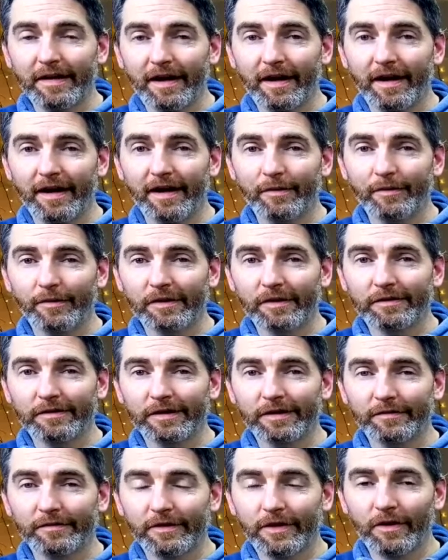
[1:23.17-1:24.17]
We're going to
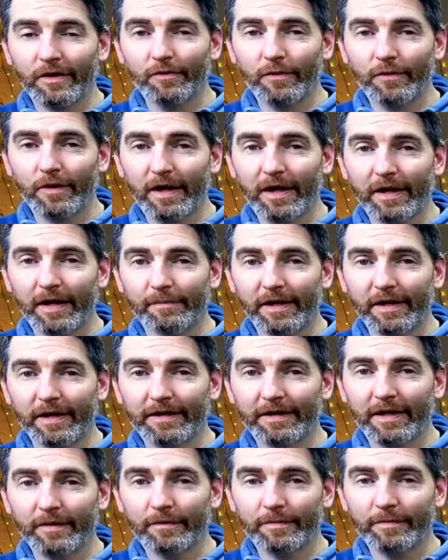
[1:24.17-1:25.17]
give a go playing
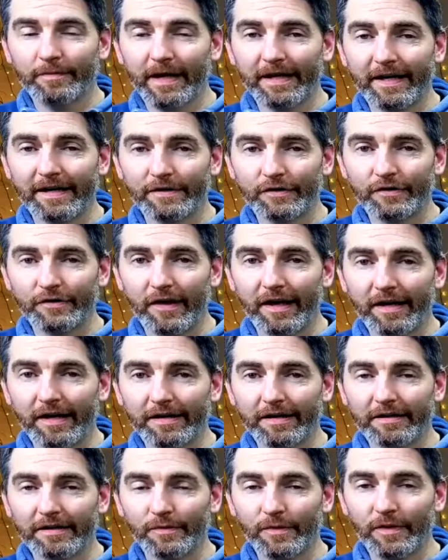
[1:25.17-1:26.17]
that with a backing track
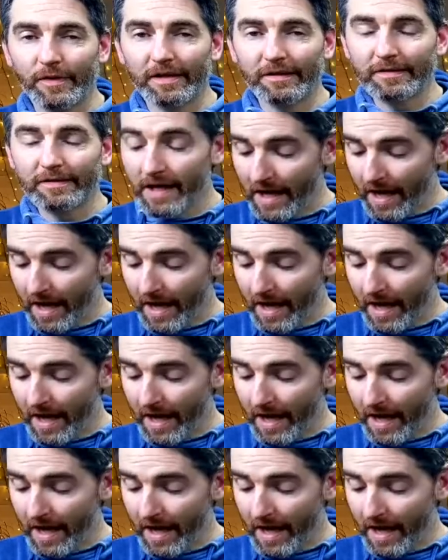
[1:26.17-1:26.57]
as well.